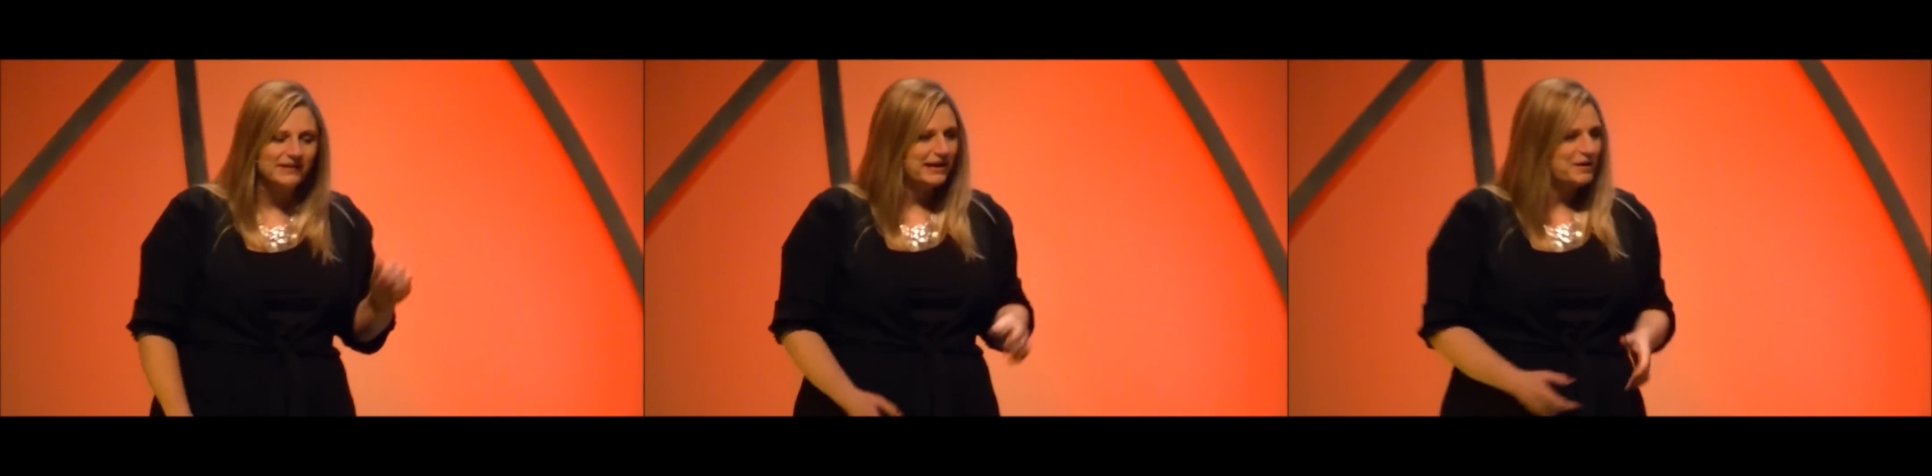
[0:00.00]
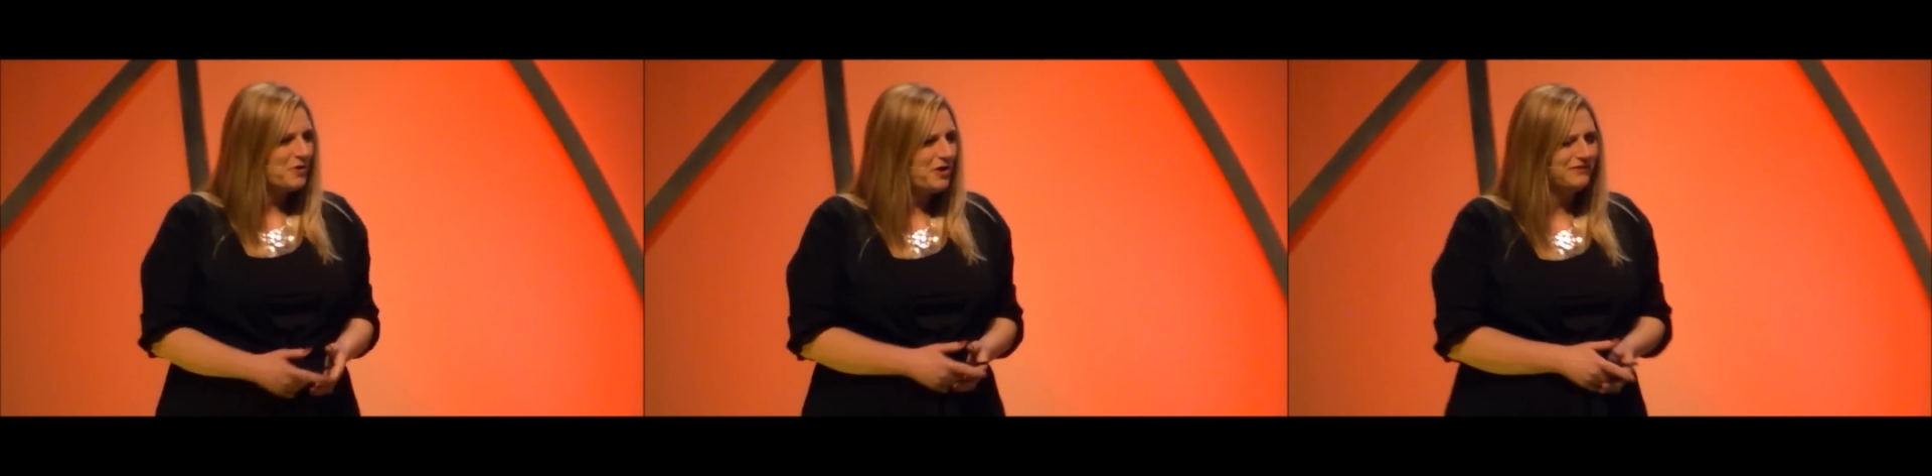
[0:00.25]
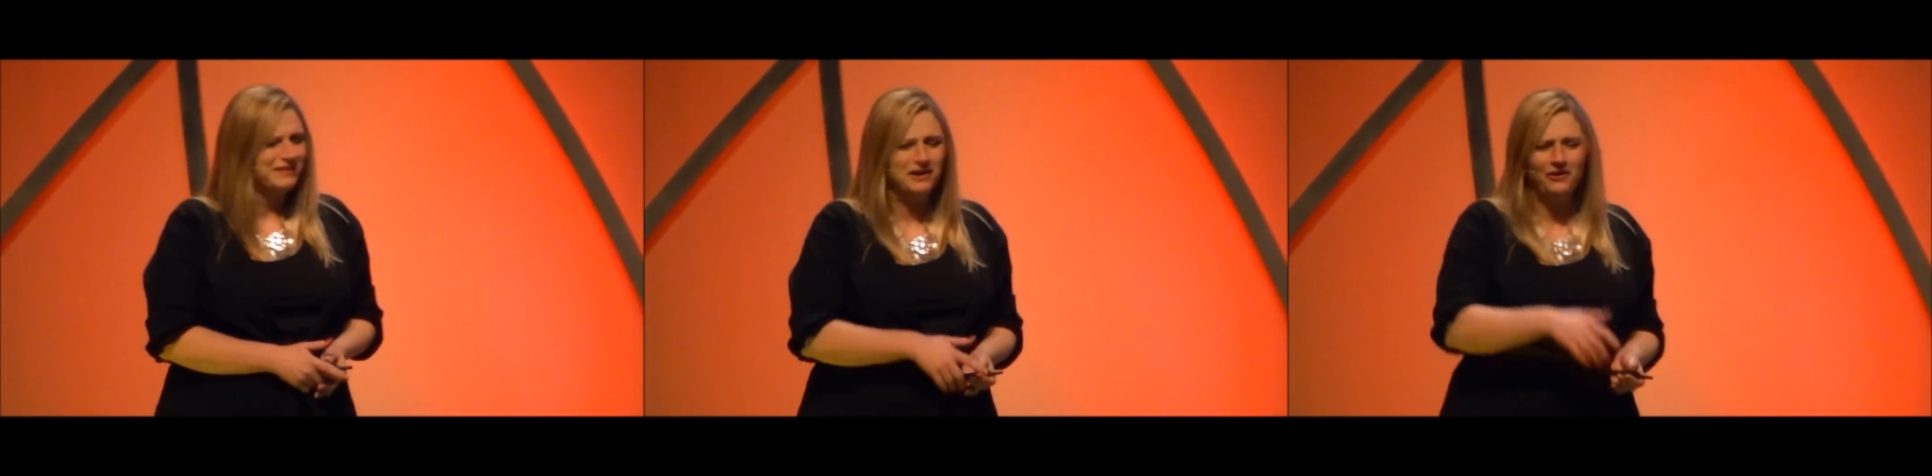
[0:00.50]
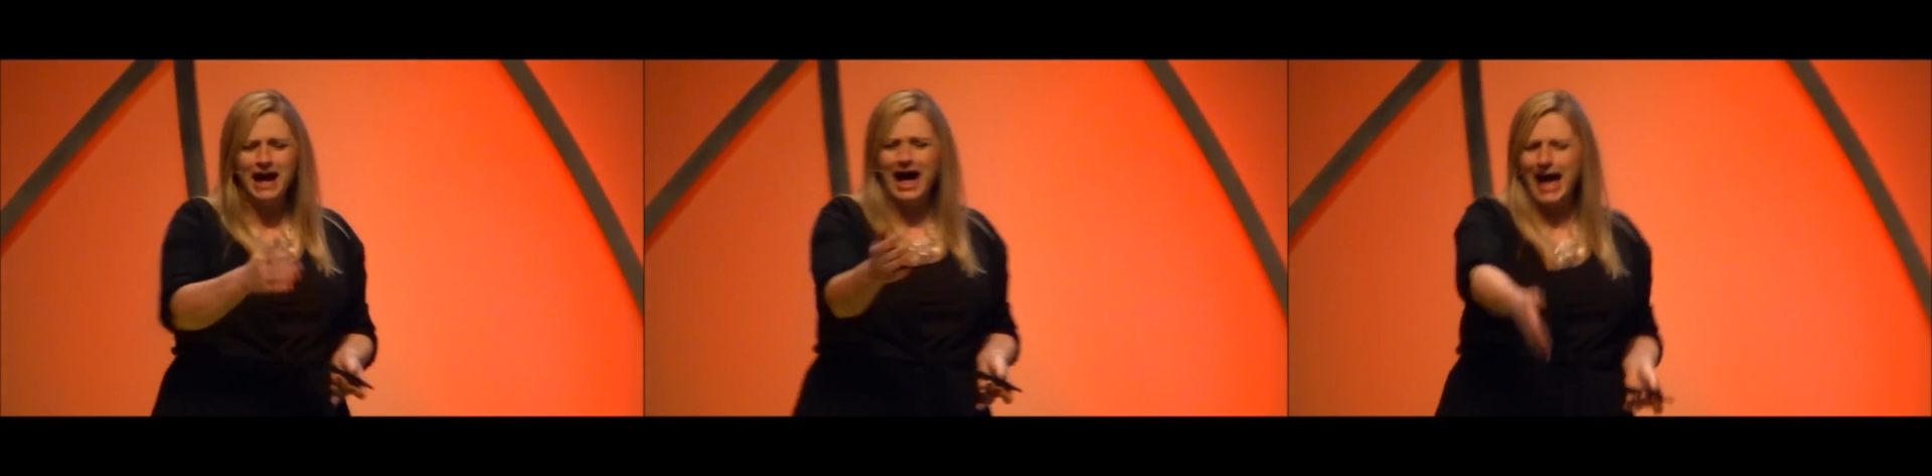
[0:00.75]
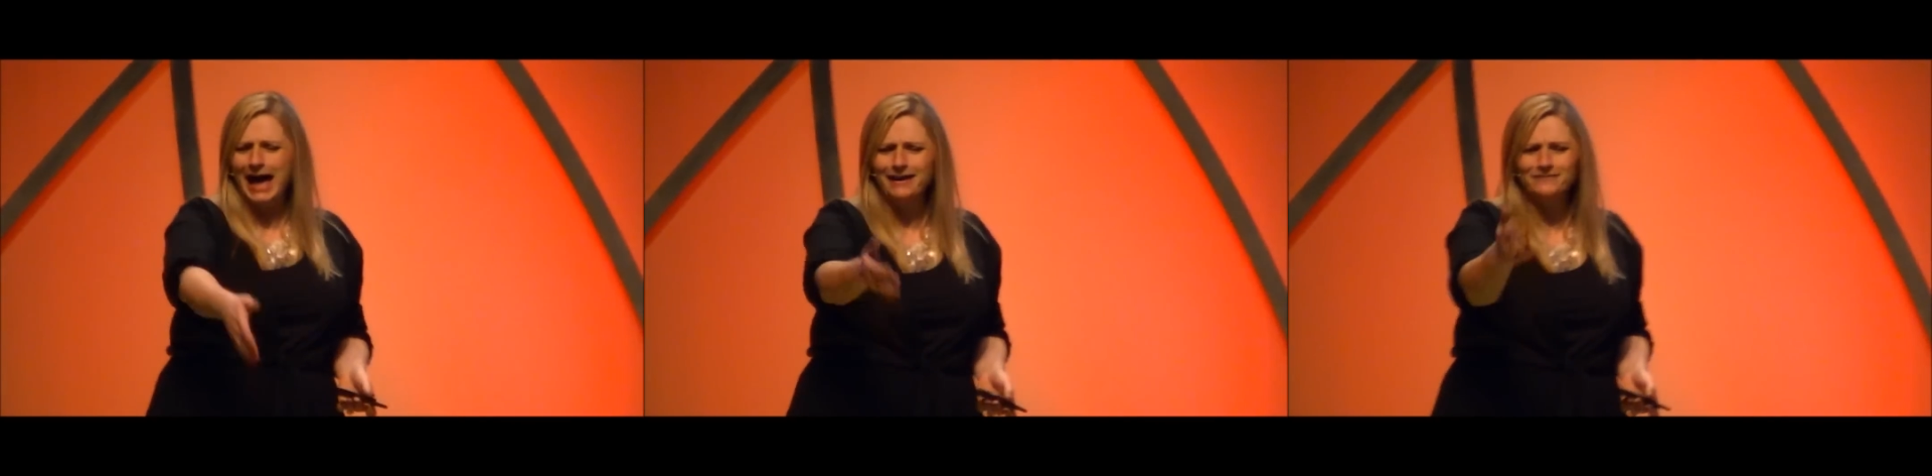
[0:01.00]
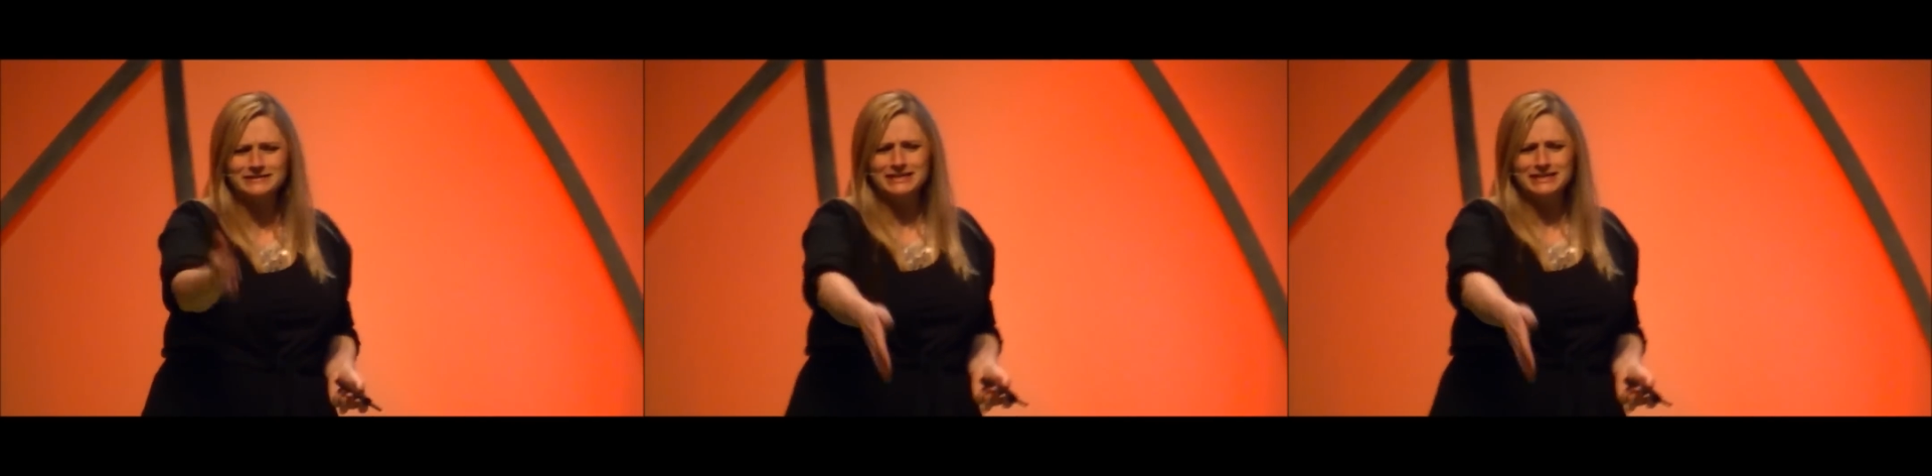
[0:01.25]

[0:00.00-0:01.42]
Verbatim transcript: They come over and they go, hi